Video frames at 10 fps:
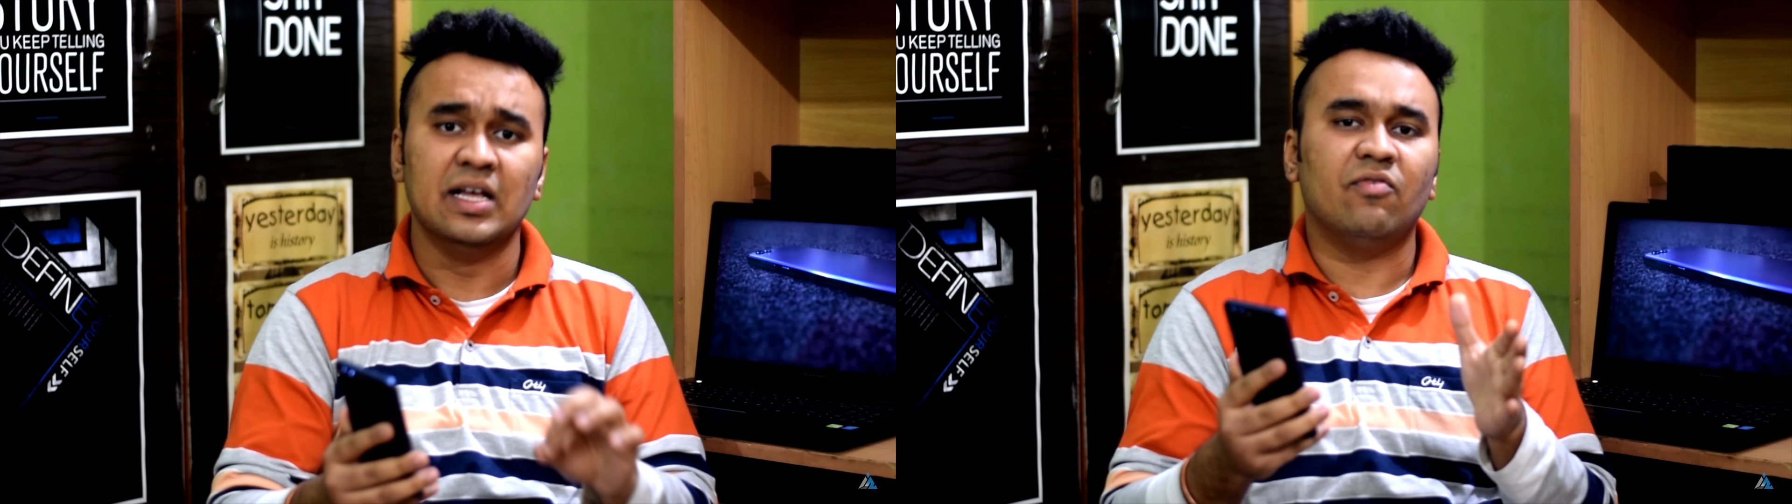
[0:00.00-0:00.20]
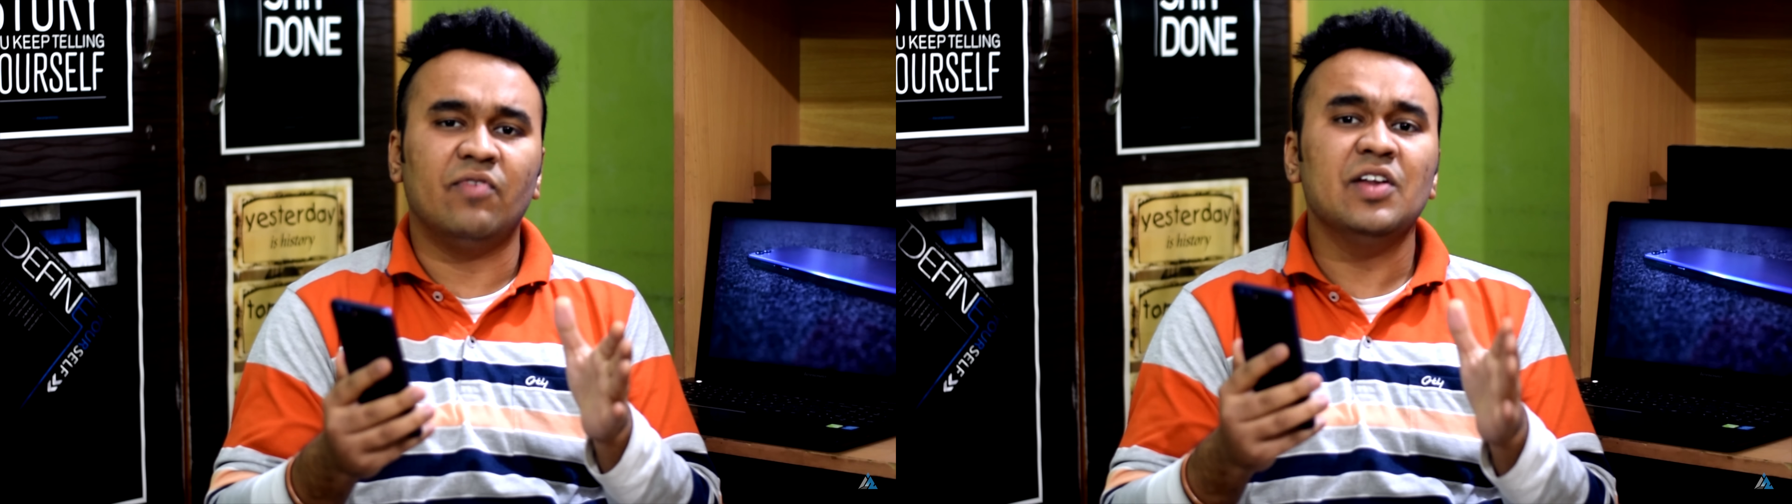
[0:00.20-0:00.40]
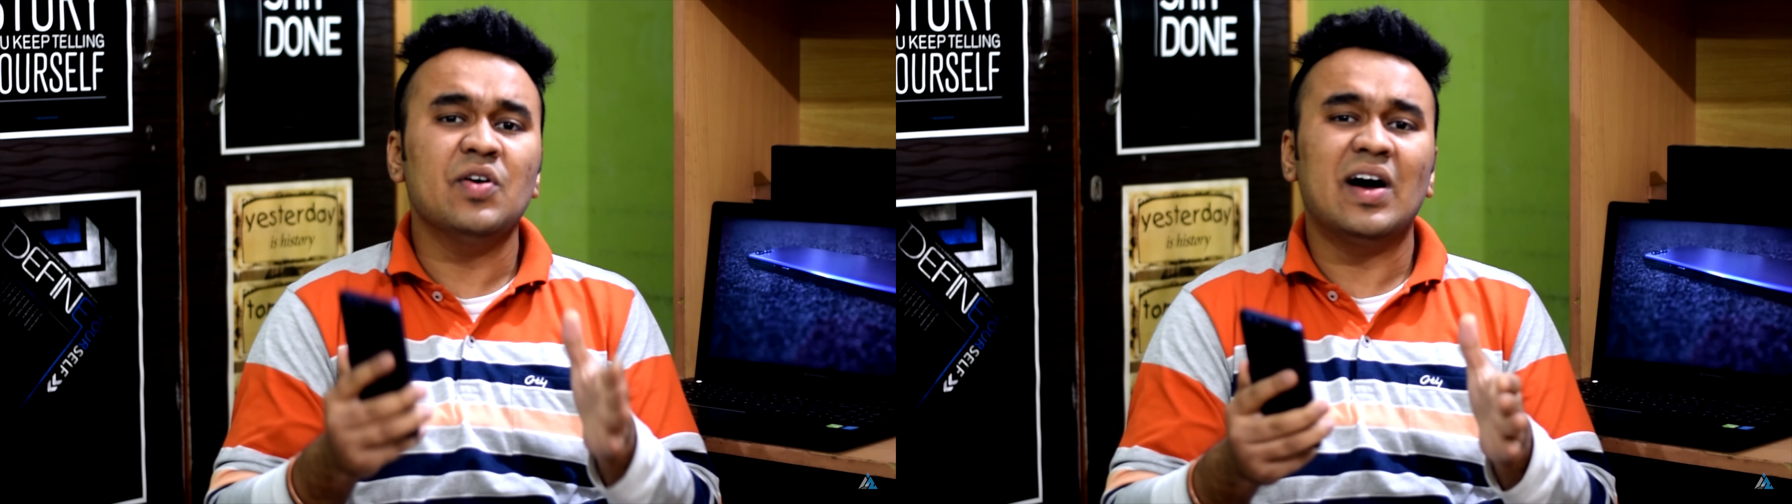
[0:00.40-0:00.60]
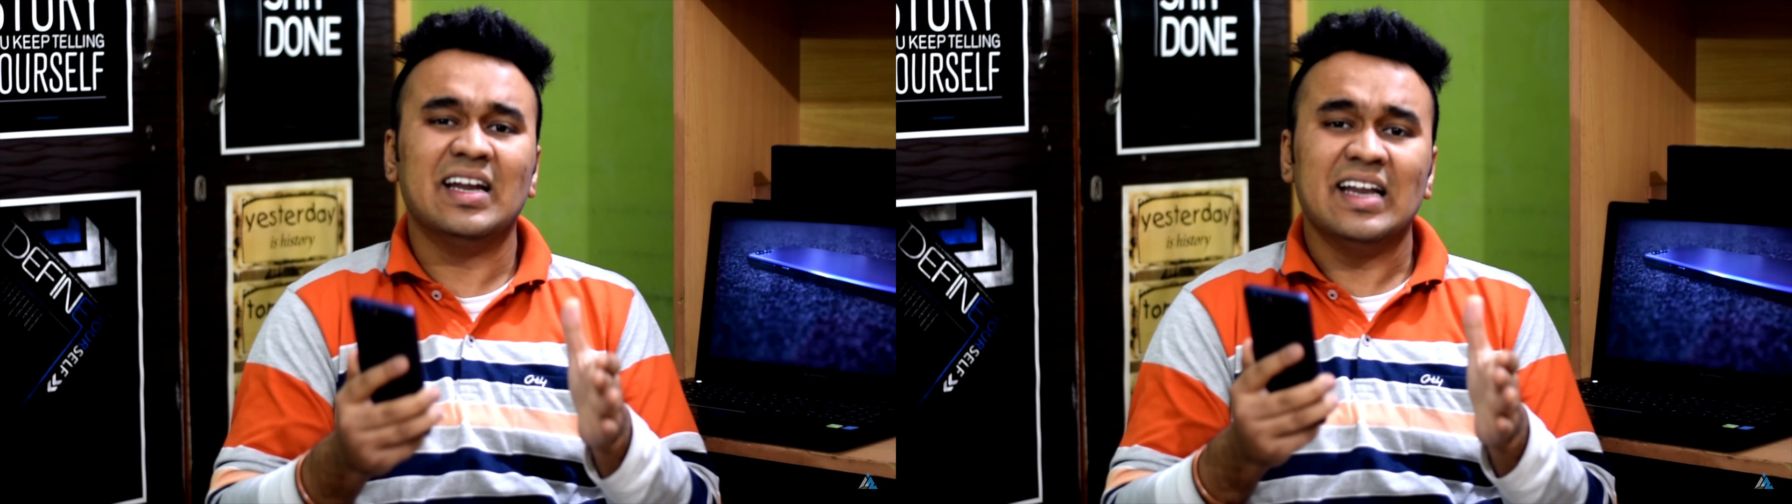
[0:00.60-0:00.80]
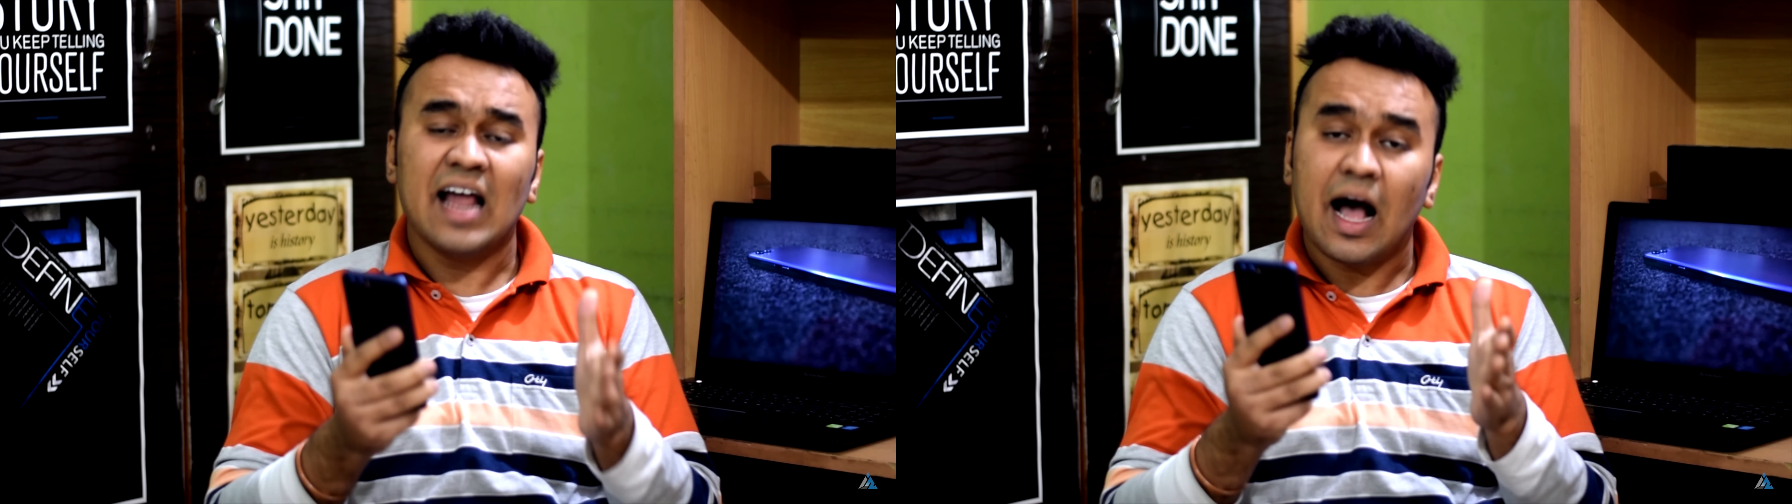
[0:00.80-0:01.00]
When you are
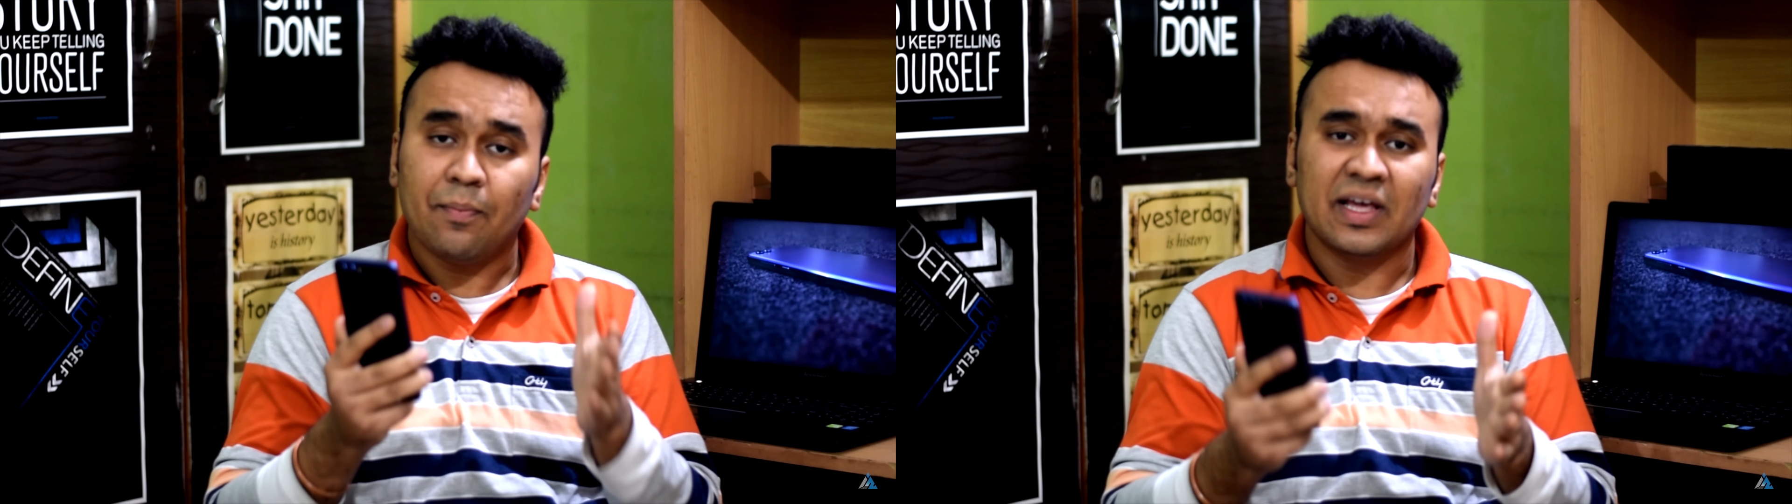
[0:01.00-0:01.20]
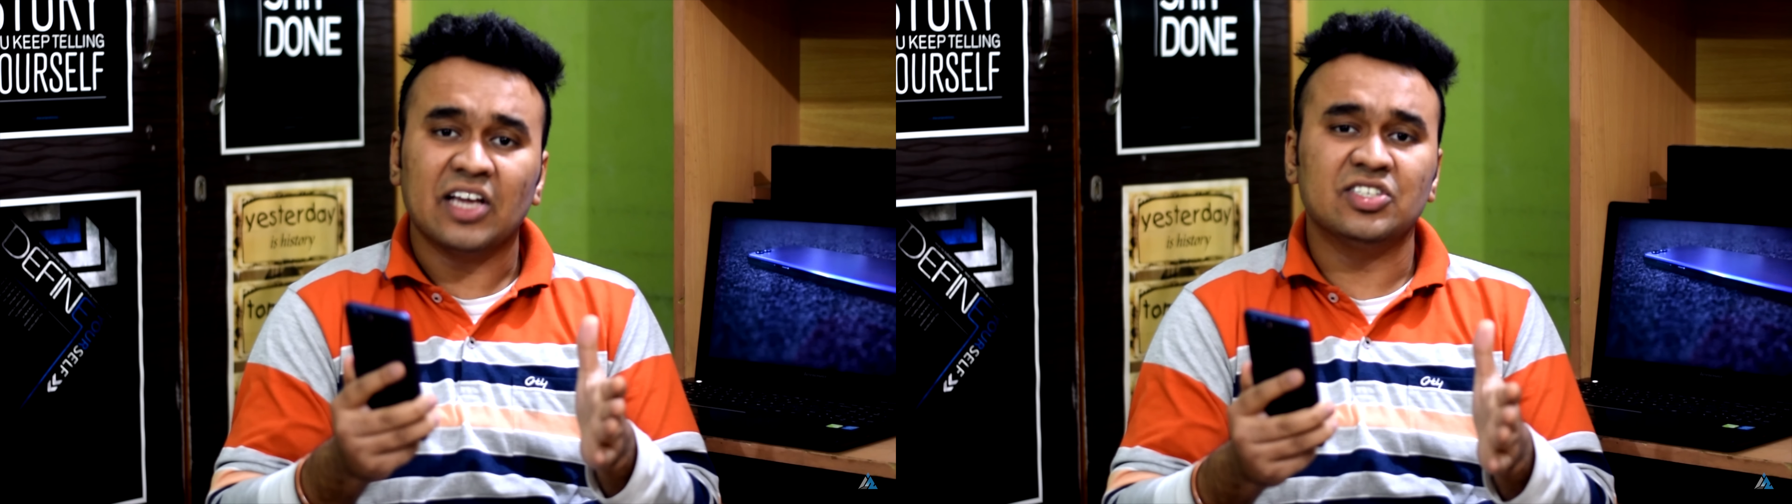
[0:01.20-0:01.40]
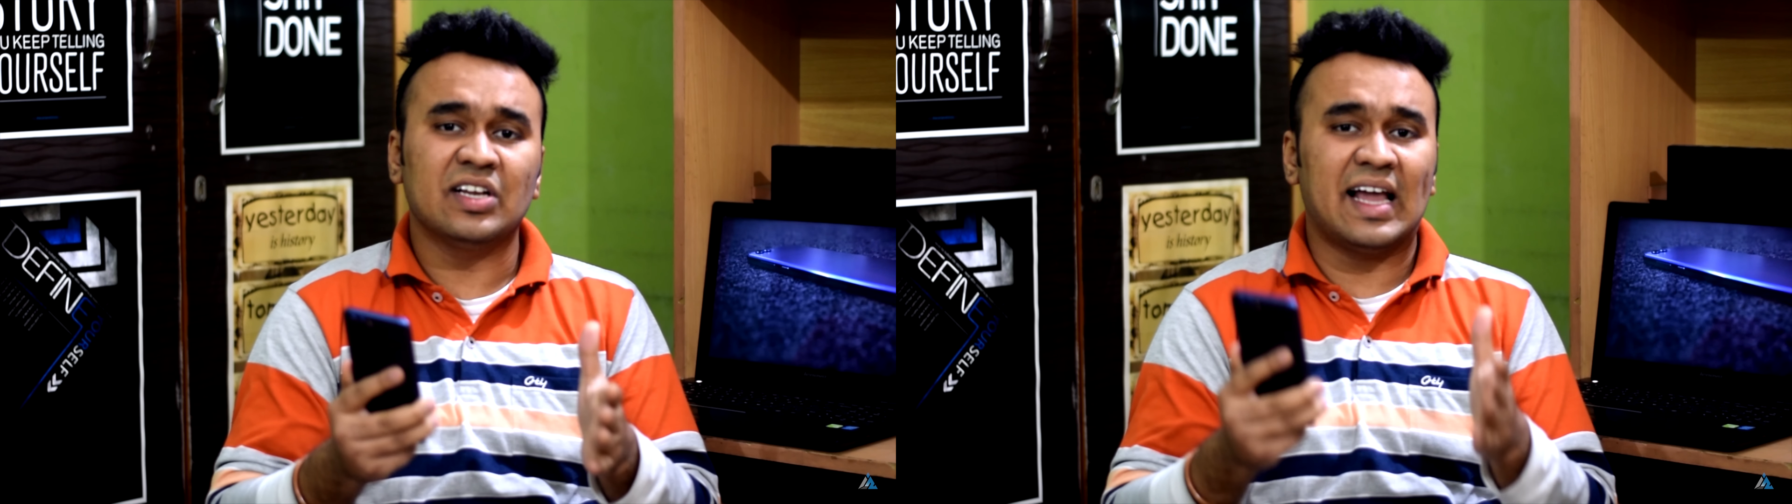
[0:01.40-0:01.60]
in an application